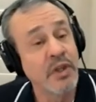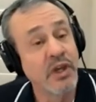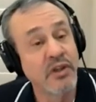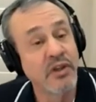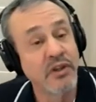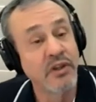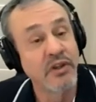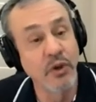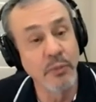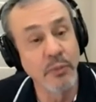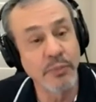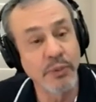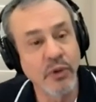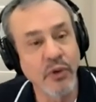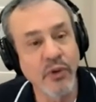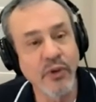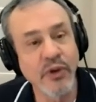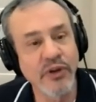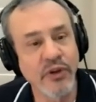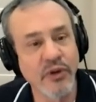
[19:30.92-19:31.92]
Your
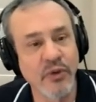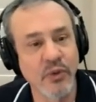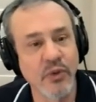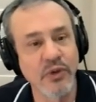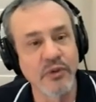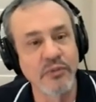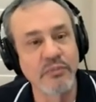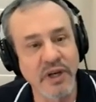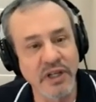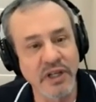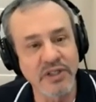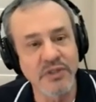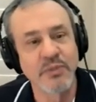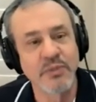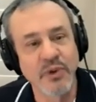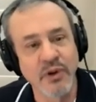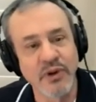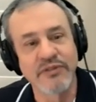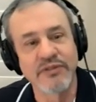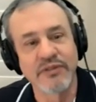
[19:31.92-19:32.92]
employer would much
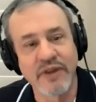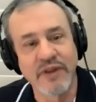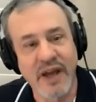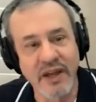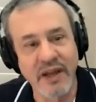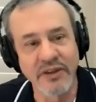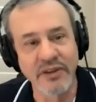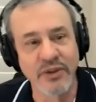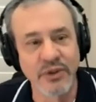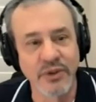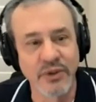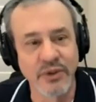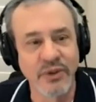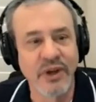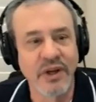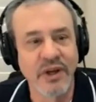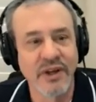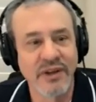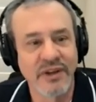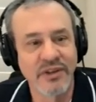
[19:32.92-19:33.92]
more value
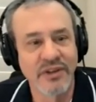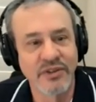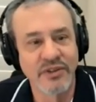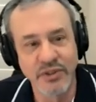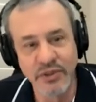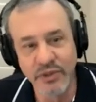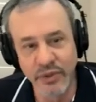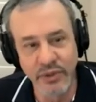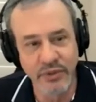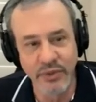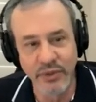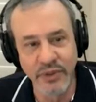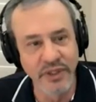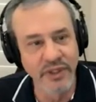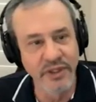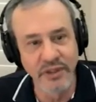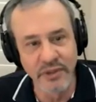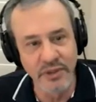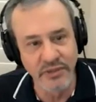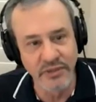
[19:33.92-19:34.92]
2 or 3
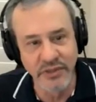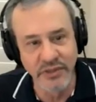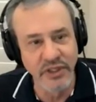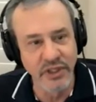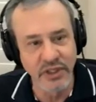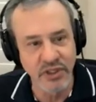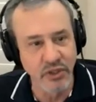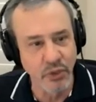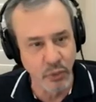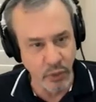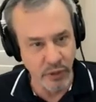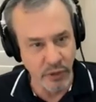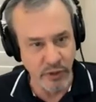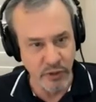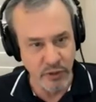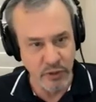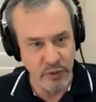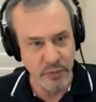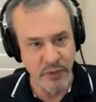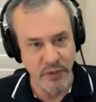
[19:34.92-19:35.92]
years of additional work
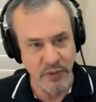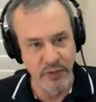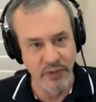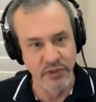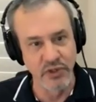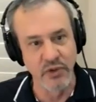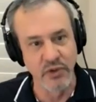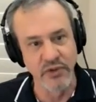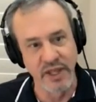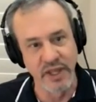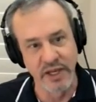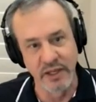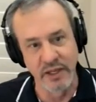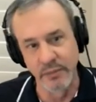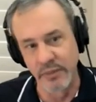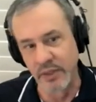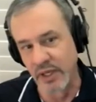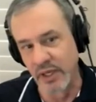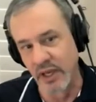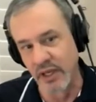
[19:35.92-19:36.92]
experience over that
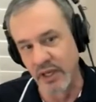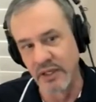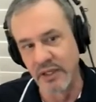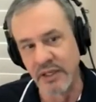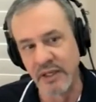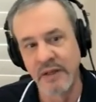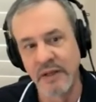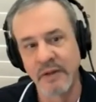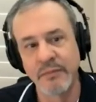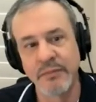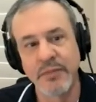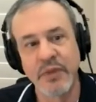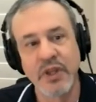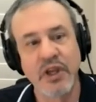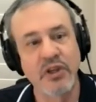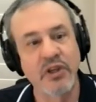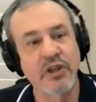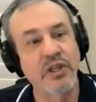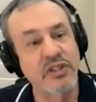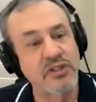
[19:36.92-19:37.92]
MBA,
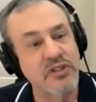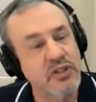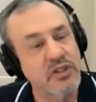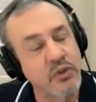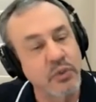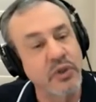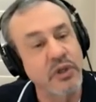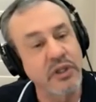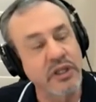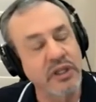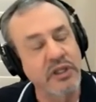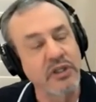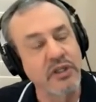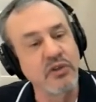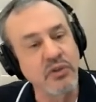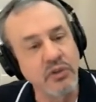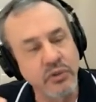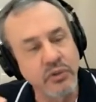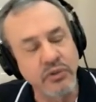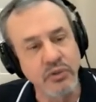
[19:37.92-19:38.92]
because
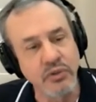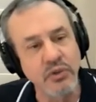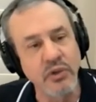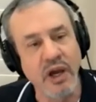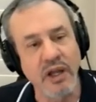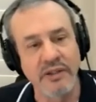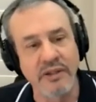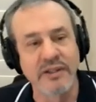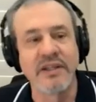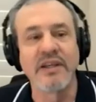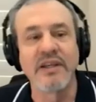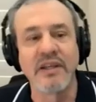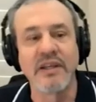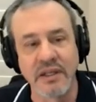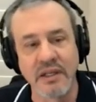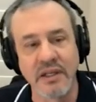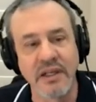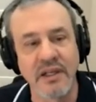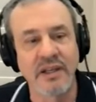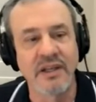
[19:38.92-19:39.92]
you do not
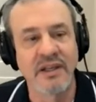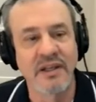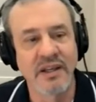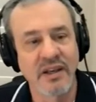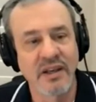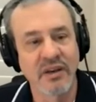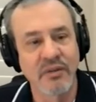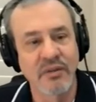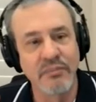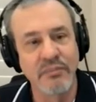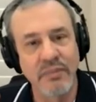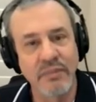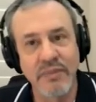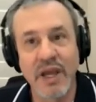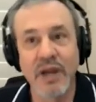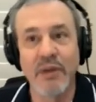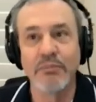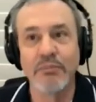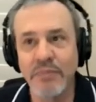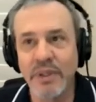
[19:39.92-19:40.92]
need
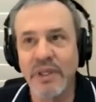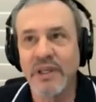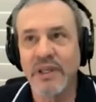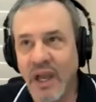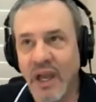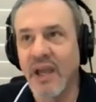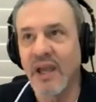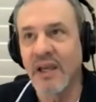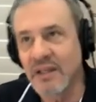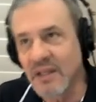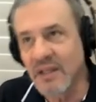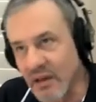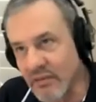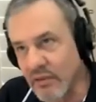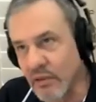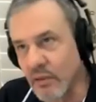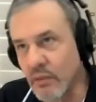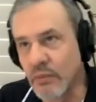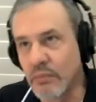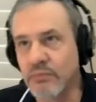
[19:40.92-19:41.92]
MBA
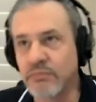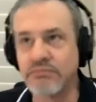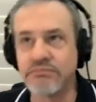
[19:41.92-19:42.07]
level